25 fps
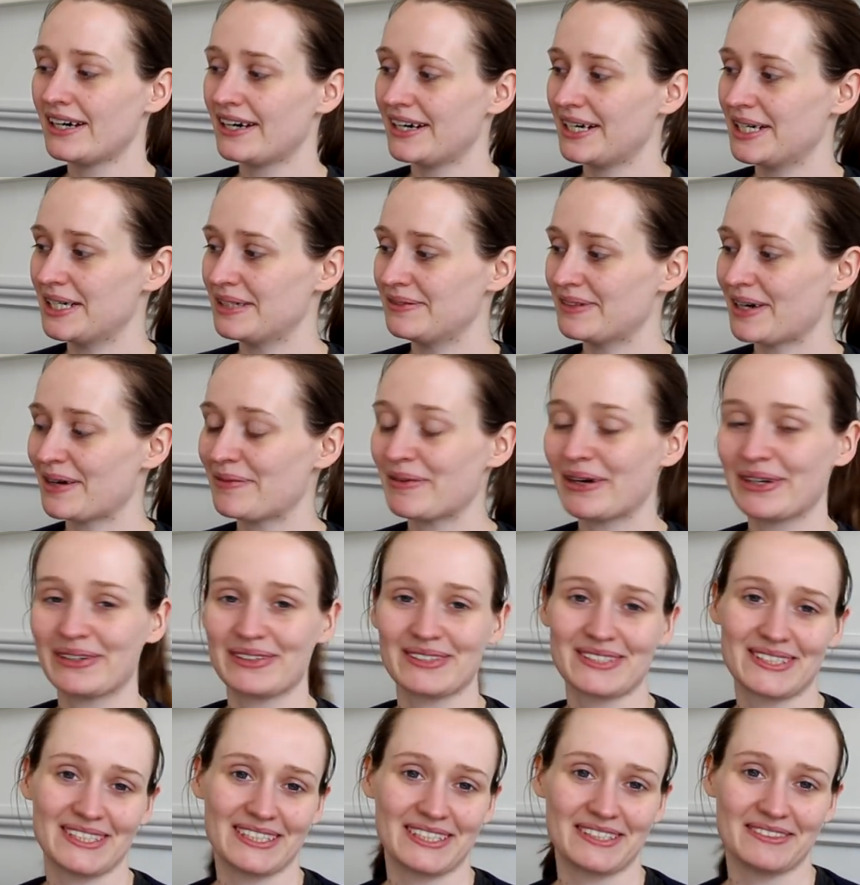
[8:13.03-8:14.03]
I might
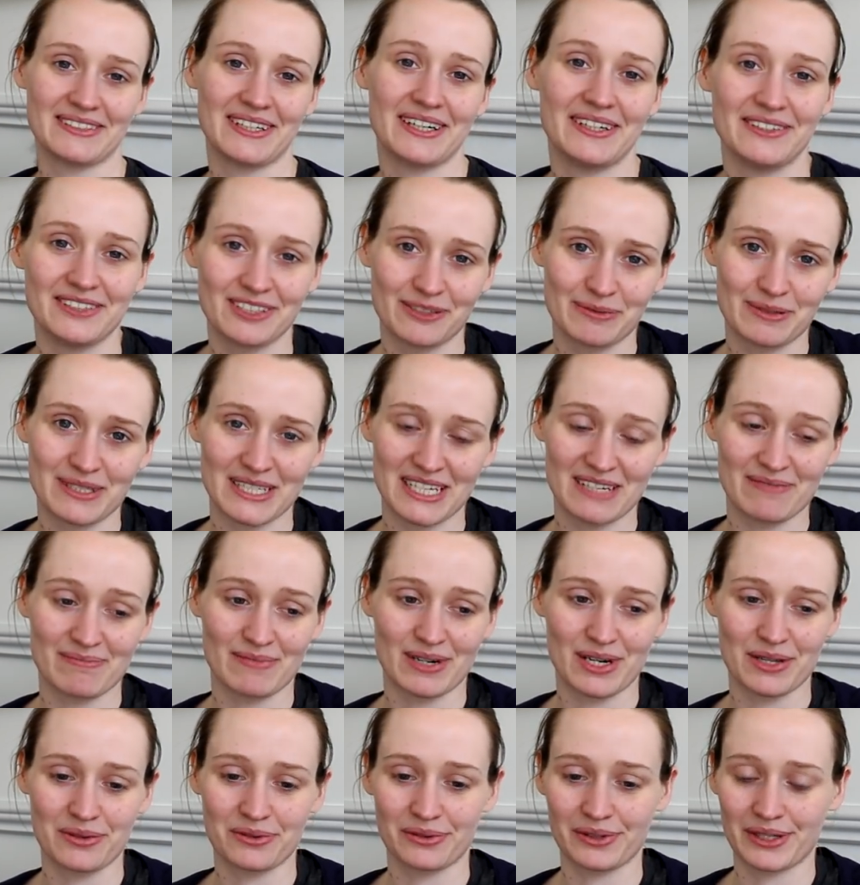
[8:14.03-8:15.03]
not stick to it 100%,
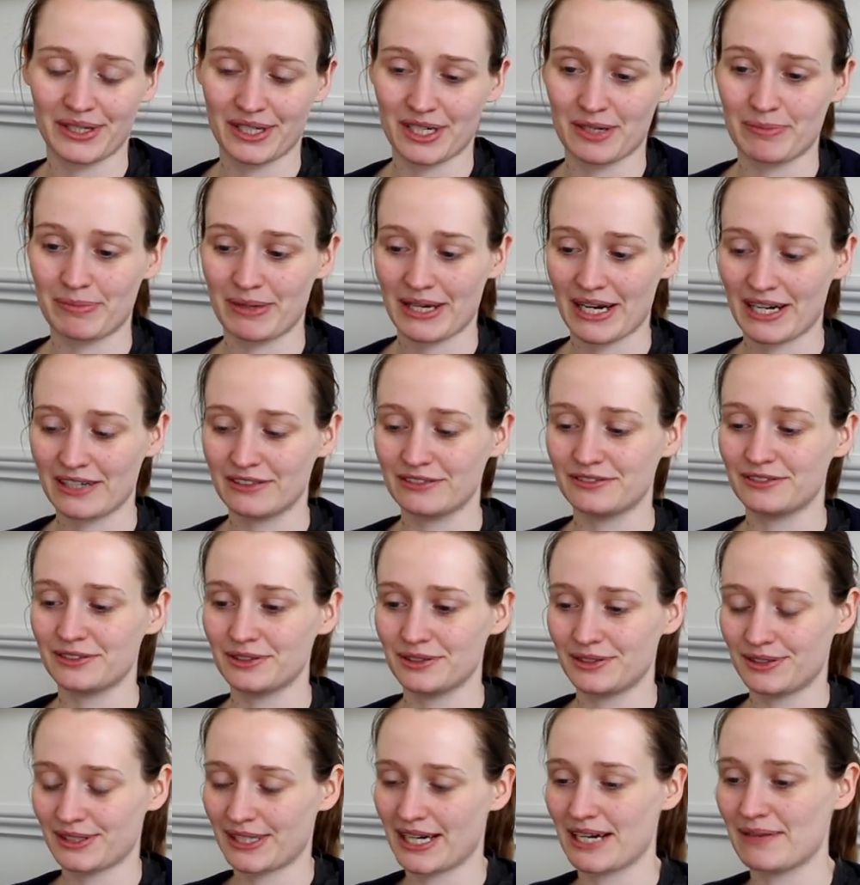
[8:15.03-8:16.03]
but I thought that could be
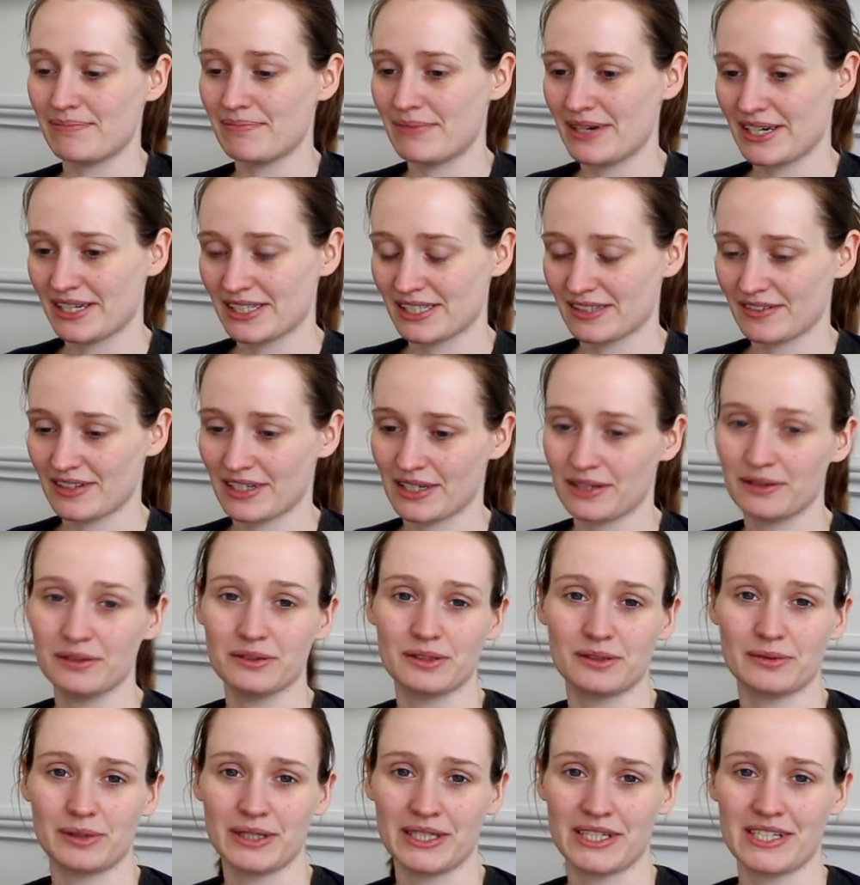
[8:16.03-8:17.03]
helpful to get a mix of the
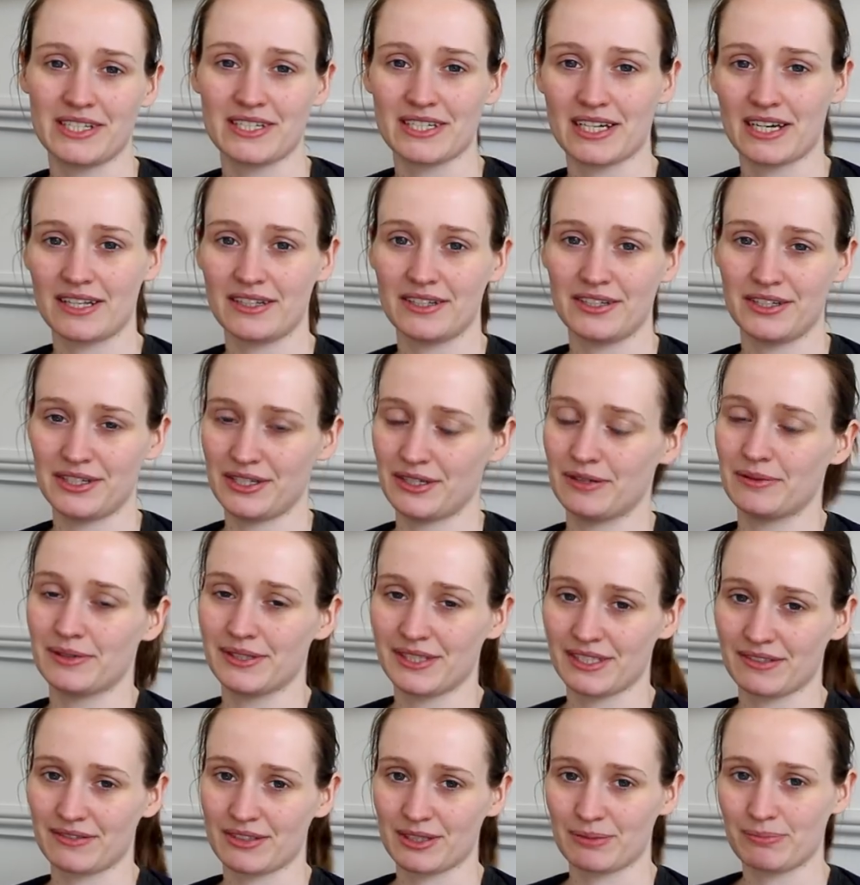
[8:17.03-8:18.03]
older ones and the newer
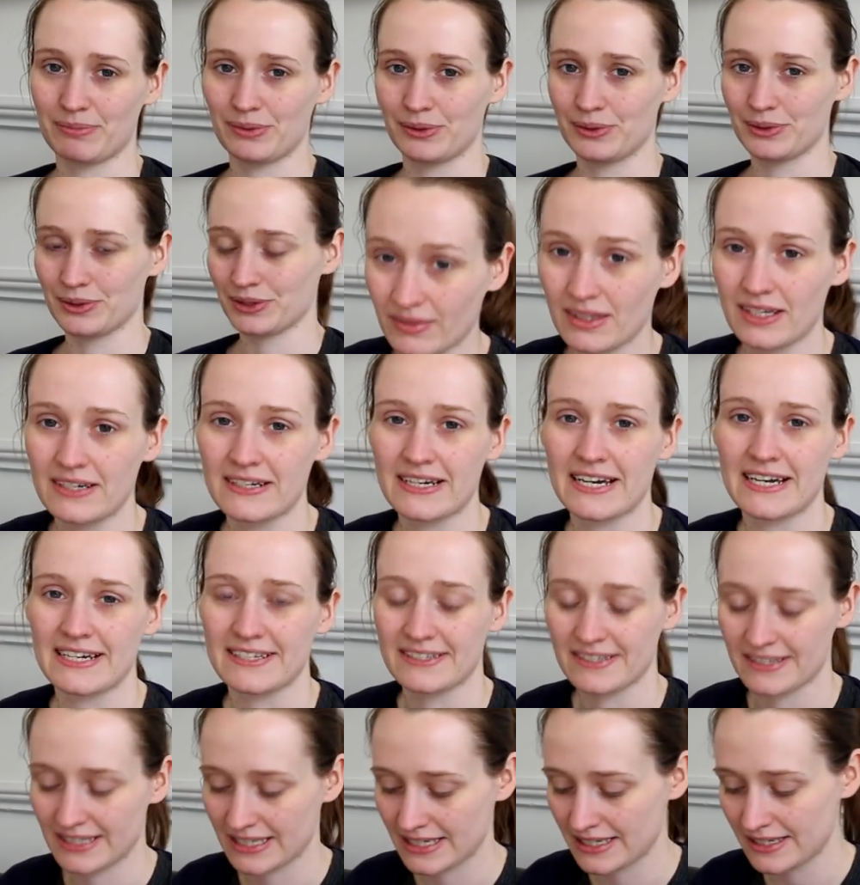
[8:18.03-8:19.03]
ones I just bought. Okay,
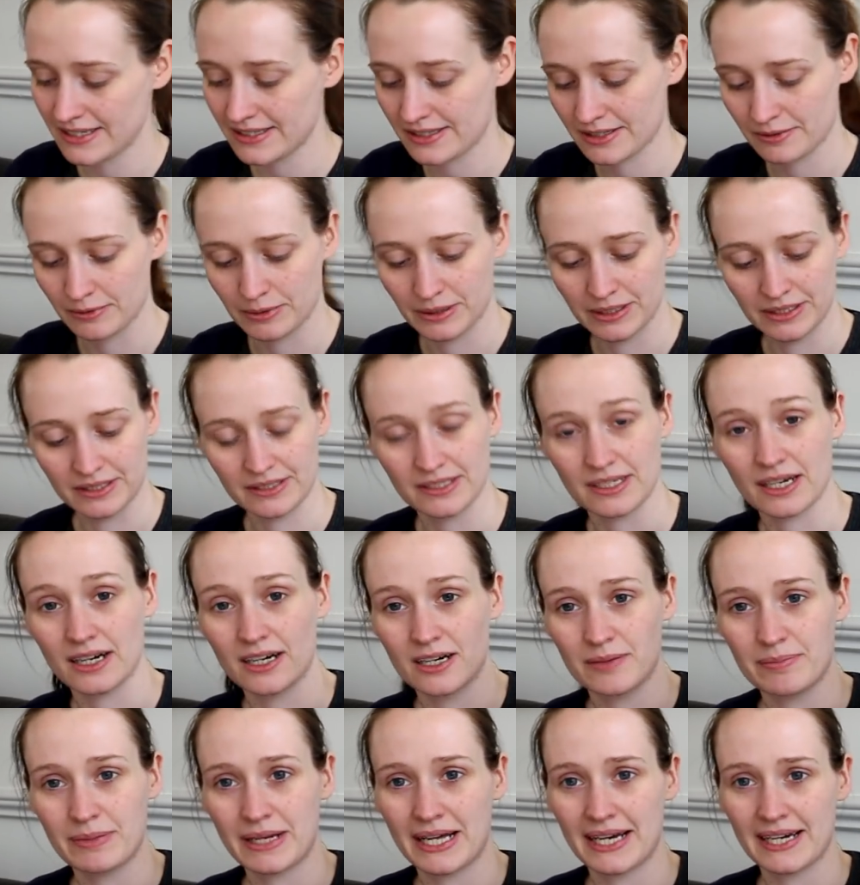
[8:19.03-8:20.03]
so the easy ones
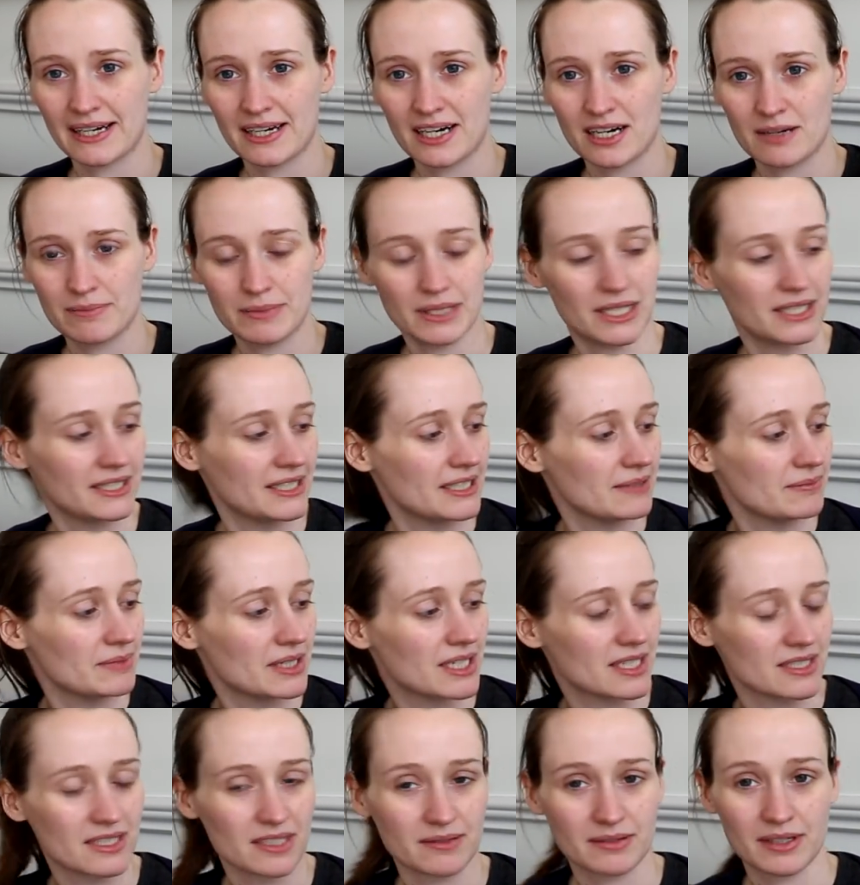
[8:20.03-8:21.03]
are Black Car Burning,
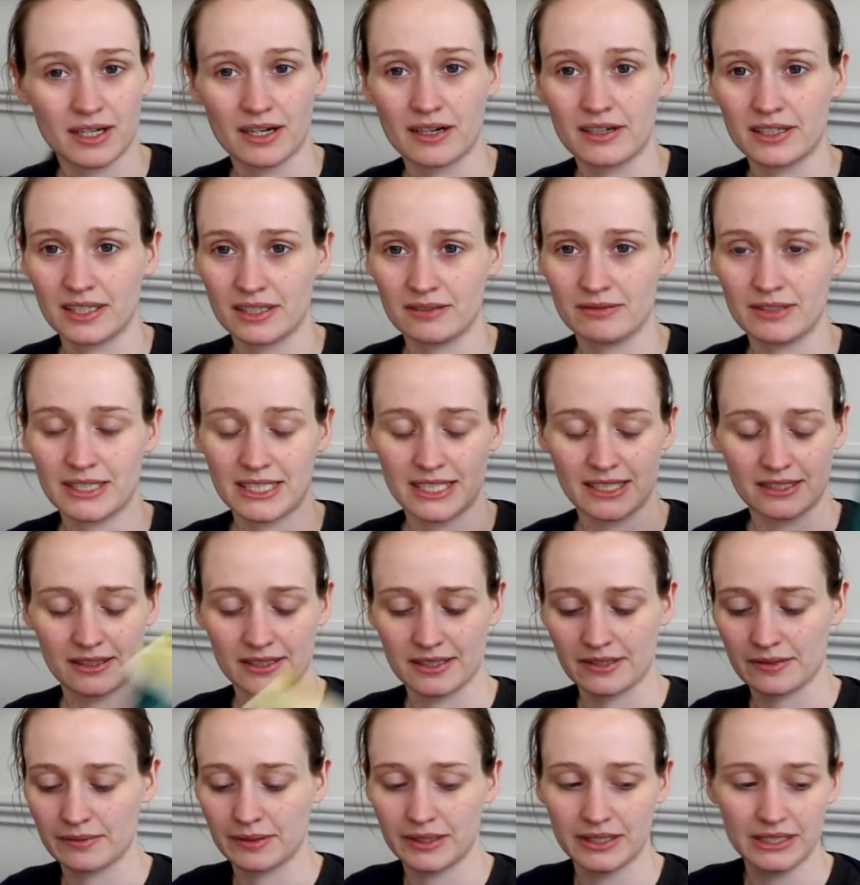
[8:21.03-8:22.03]
because I'm currently reading
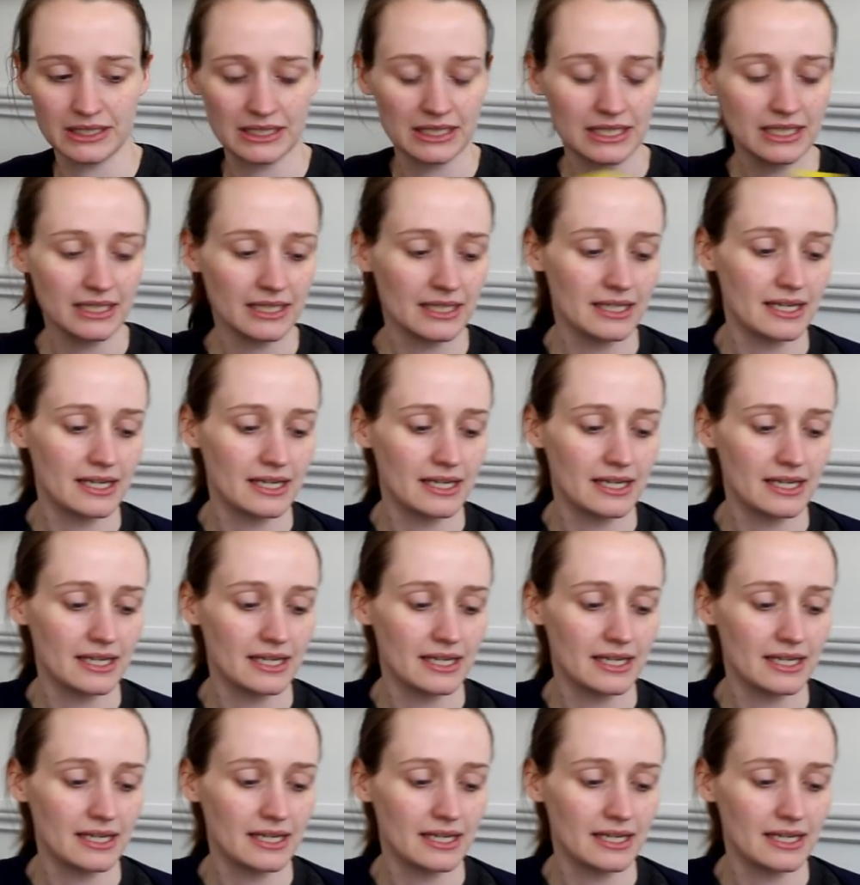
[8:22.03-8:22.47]
this one.